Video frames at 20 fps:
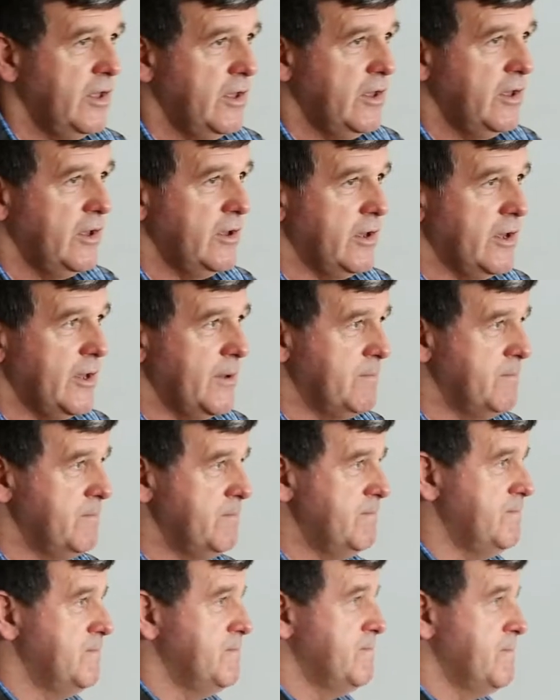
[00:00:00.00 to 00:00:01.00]
um,
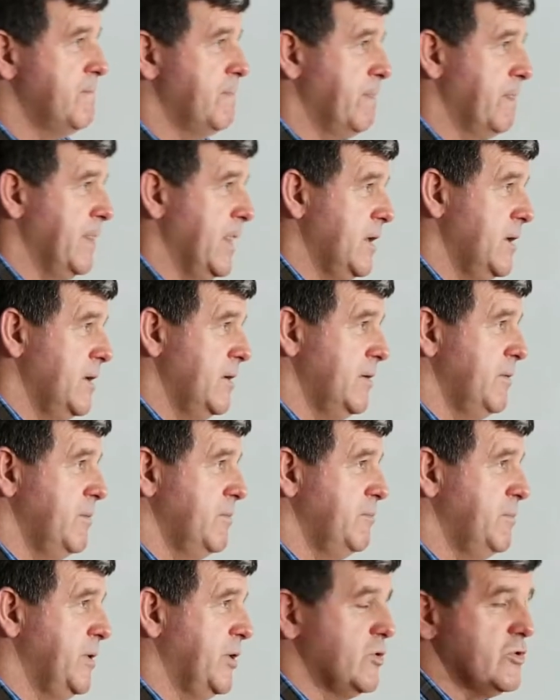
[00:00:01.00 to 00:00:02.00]

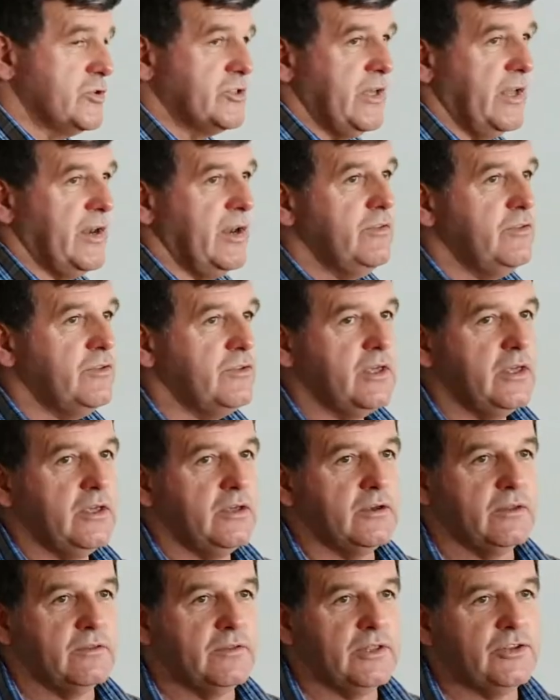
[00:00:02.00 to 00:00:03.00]
because they don't think
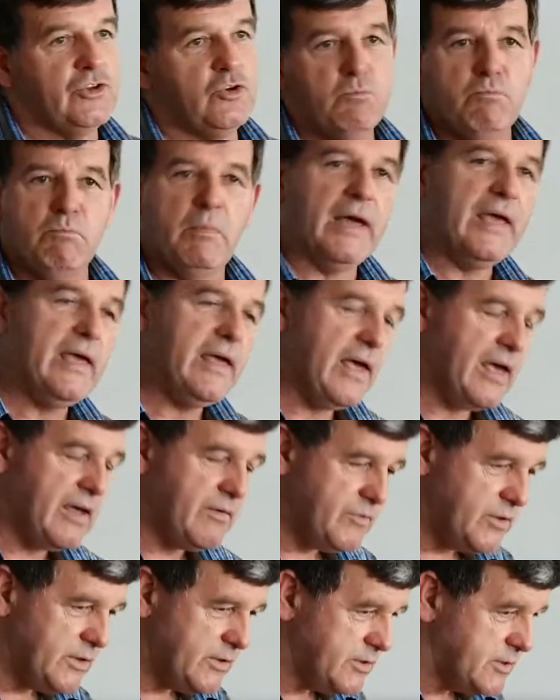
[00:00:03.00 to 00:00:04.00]
that you may have
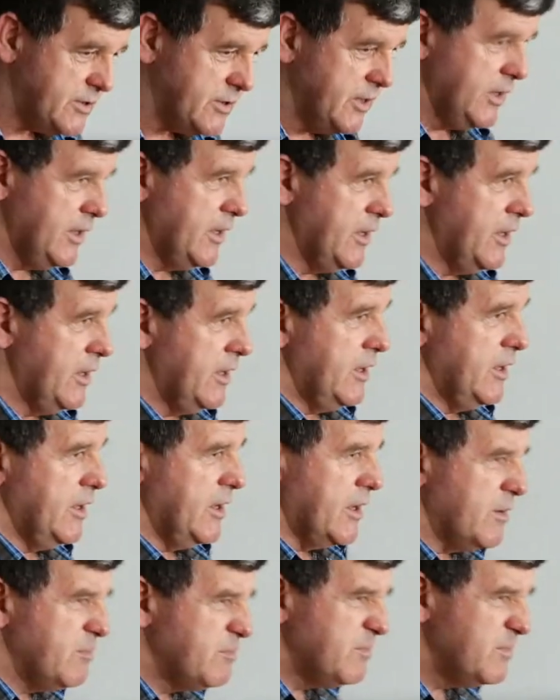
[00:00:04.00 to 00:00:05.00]
it.
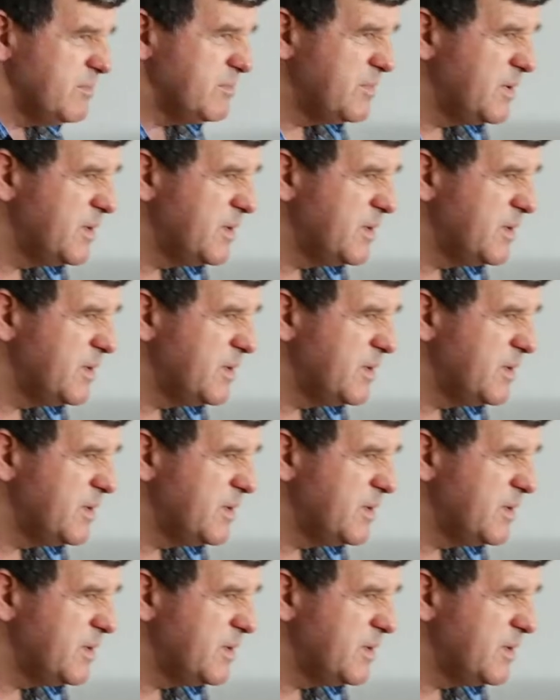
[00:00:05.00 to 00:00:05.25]
Um,